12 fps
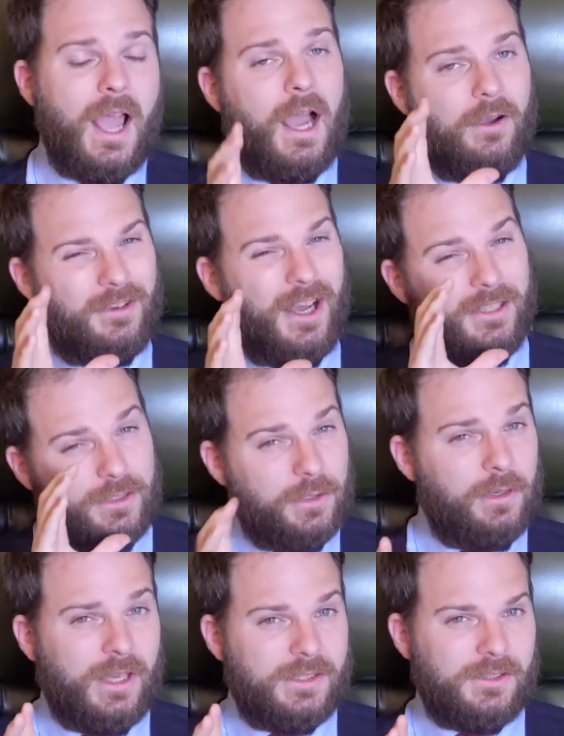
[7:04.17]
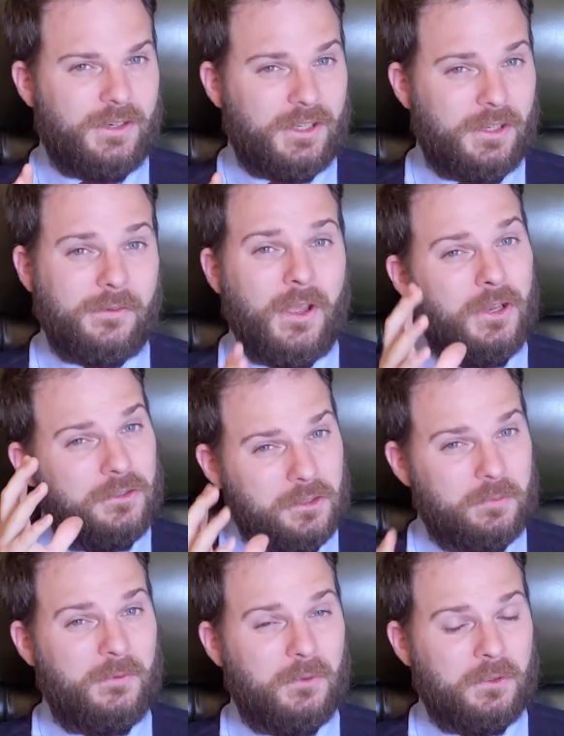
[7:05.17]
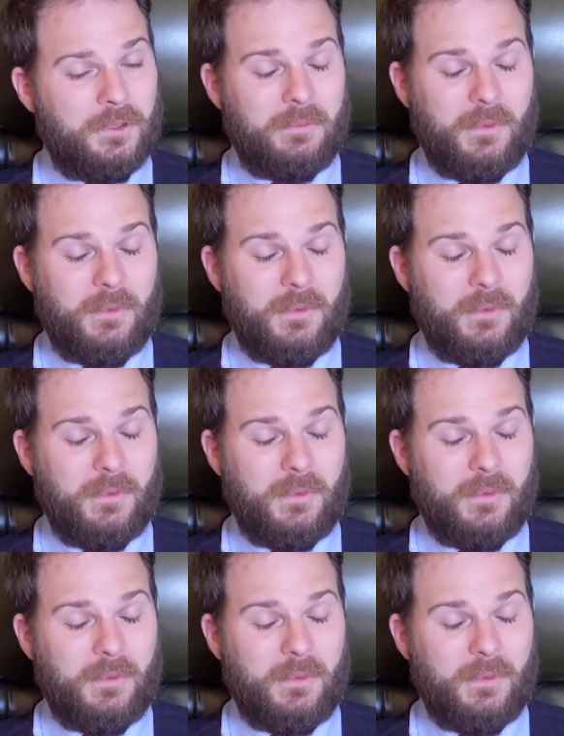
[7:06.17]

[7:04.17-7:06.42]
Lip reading: However, I do like to knock it off just before doing